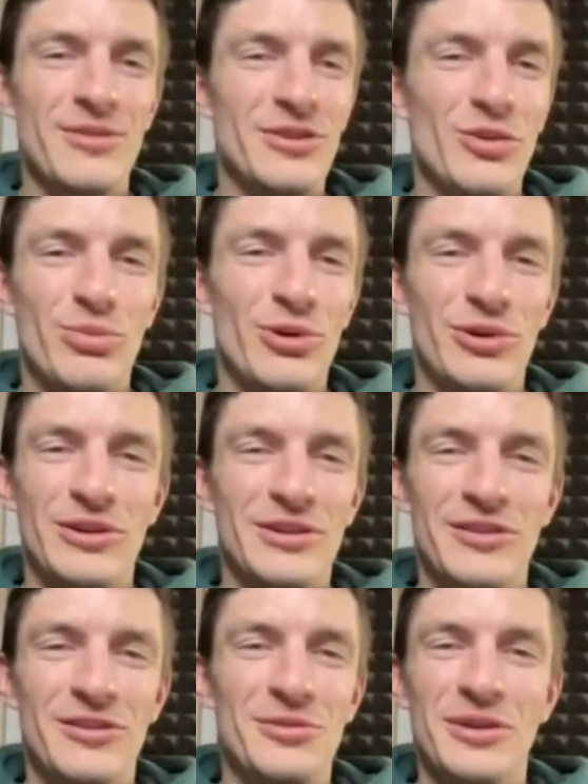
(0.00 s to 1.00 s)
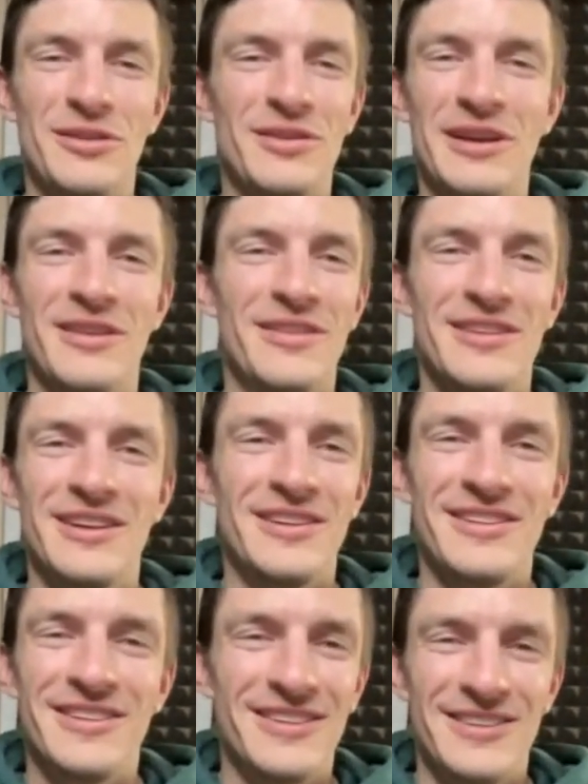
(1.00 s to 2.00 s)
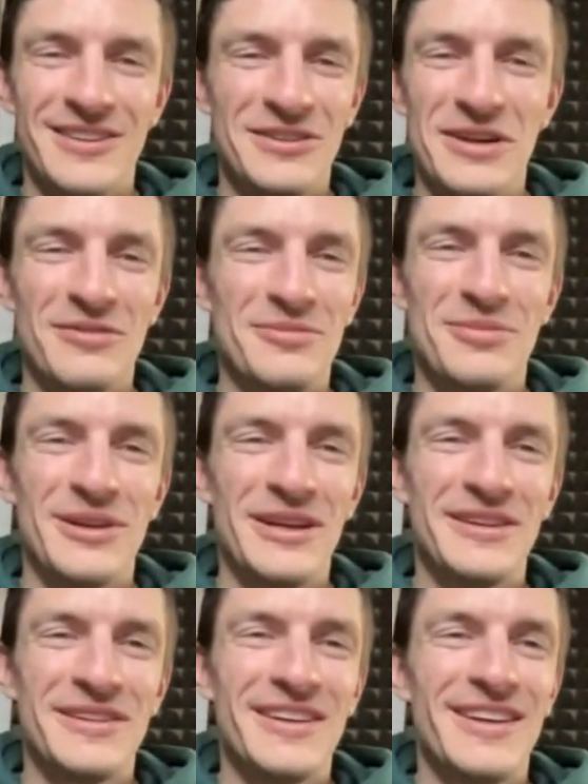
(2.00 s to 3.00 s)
in your pocket it's doing things that you haven't planned.